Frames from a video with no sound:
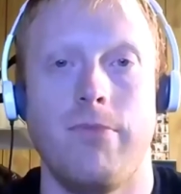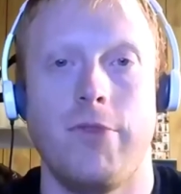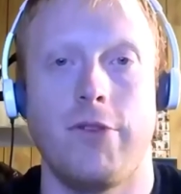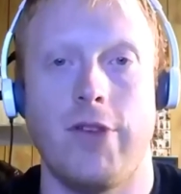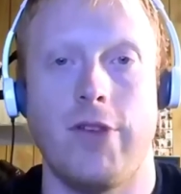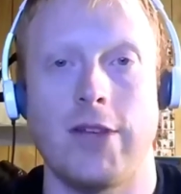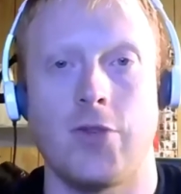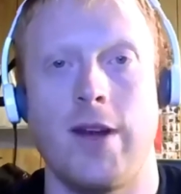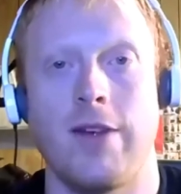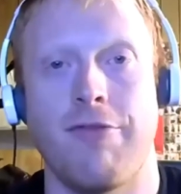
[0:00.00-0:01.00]
the
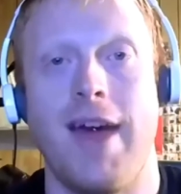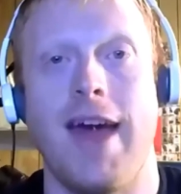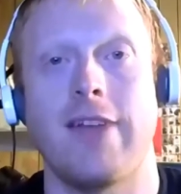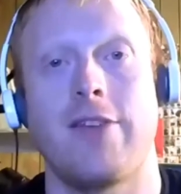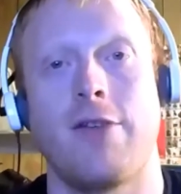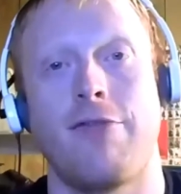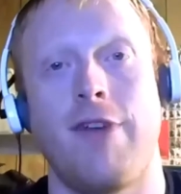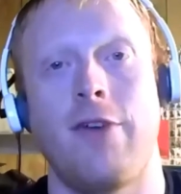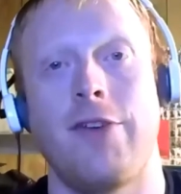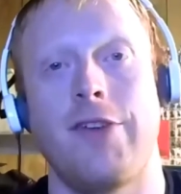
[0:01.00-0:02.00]
saturated fats that are
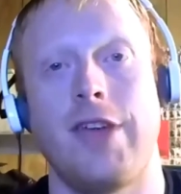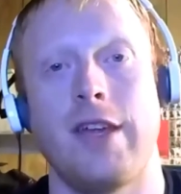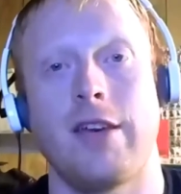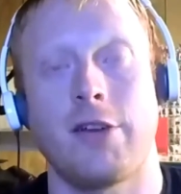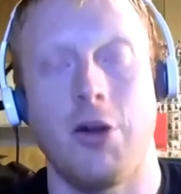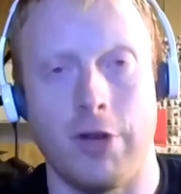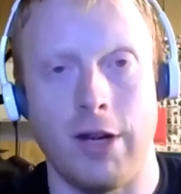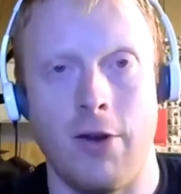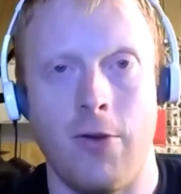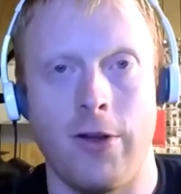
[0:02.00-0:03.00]
found in
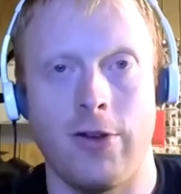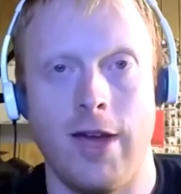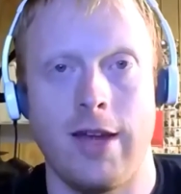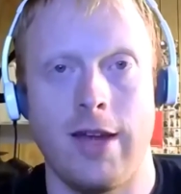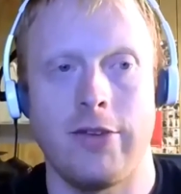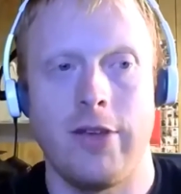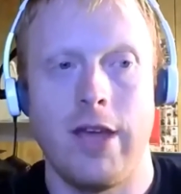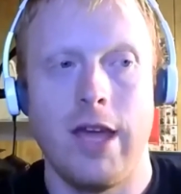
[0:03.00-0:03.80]
coconut oil, and